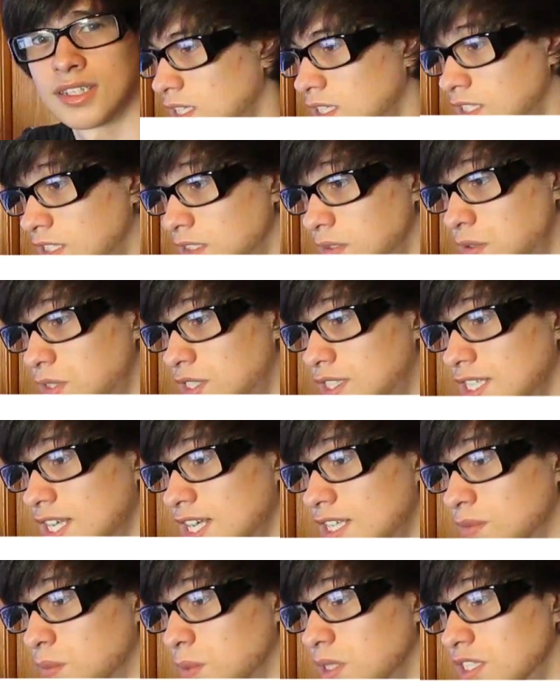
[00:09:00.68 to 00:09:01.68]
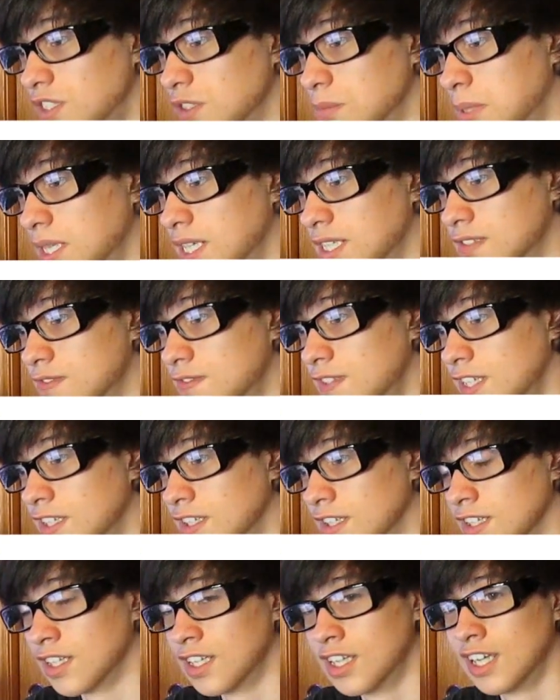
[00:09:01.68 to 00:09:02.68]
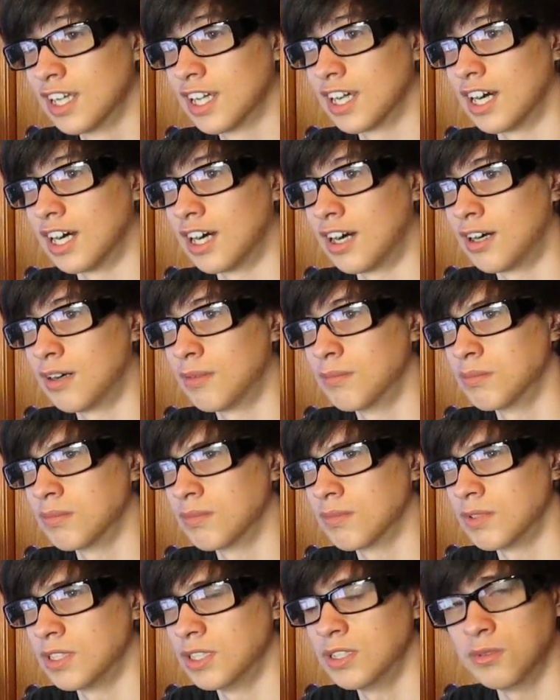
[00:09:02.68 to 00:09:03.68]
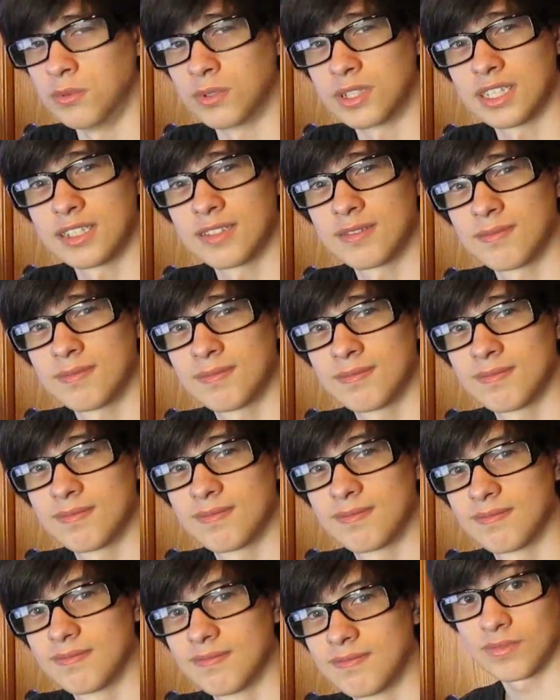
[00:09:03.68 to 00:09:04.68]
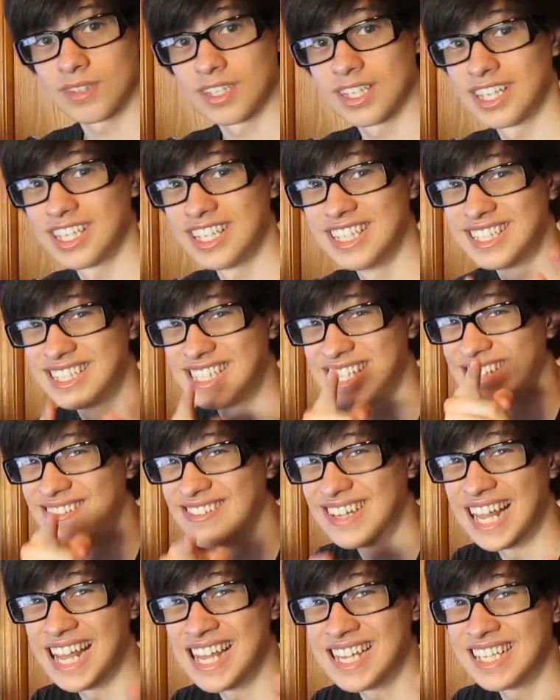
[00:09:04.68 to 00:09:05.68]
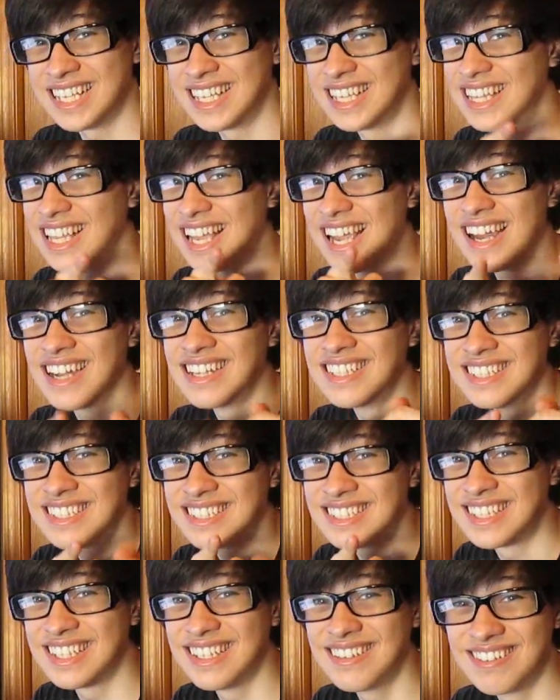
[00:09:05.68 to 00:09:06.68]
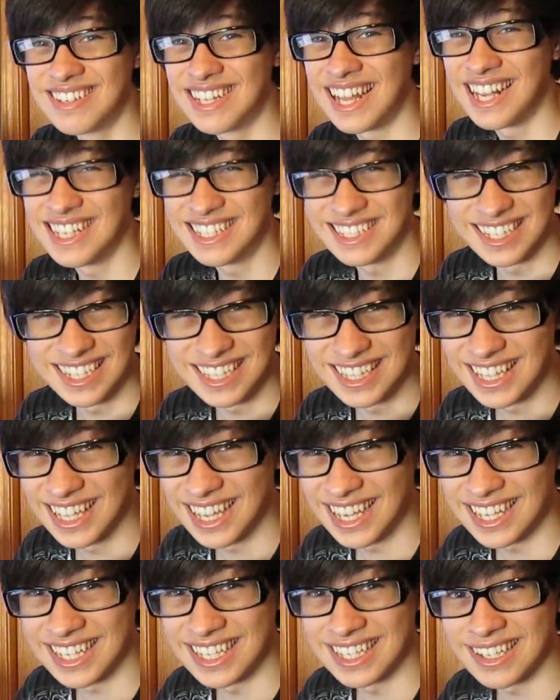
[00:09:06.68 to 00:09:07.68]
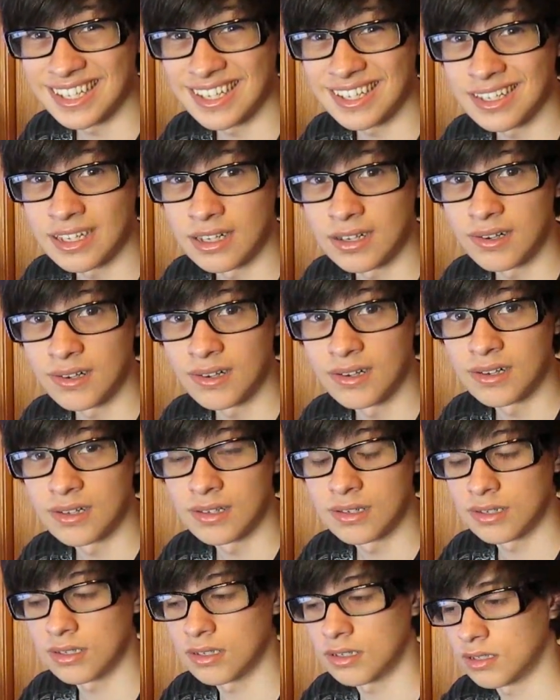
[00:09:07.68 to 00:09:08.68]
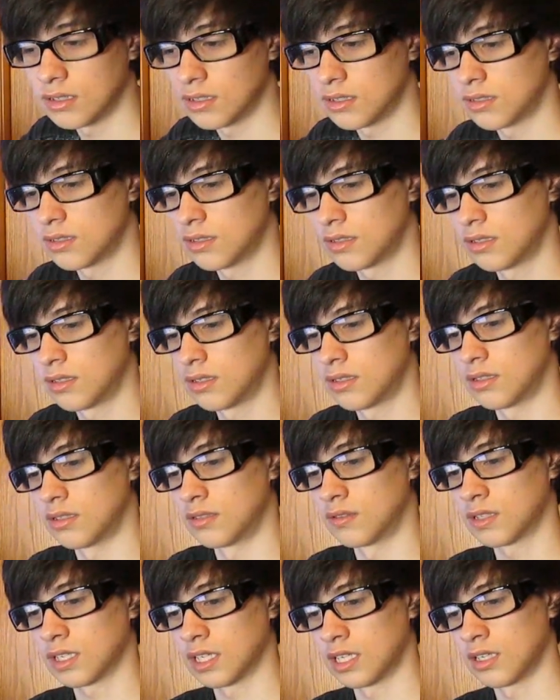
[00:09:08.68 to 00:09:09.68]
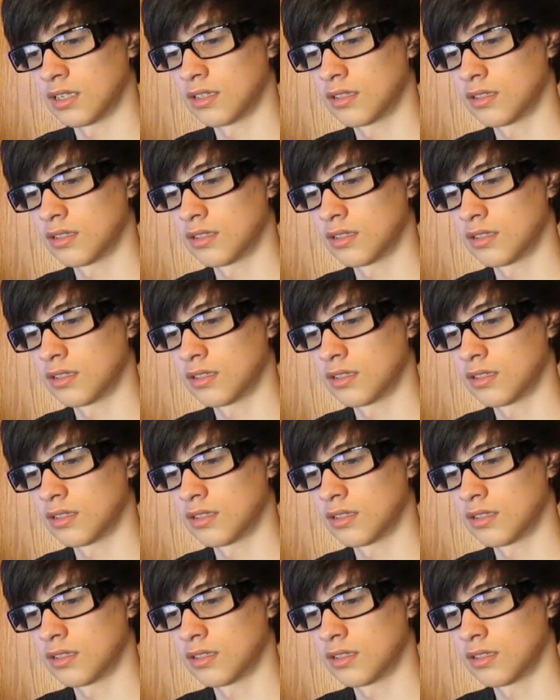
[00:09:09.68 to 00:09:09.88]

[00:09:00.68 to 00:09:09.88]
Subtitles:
Yuke says, what is your biggest fear? Yuke. You see what I did there? You see what I did there? No? Okay.